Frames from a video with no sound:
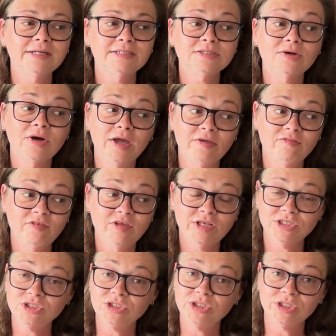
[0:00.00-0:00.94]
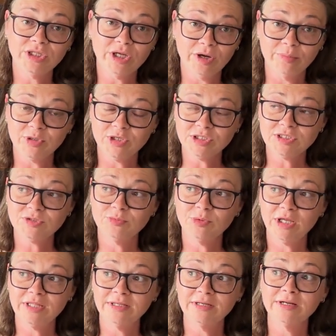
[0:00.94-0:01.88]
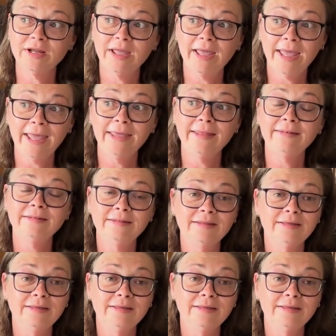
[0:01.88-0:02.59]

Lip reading: So I finished the Dagmar sweater and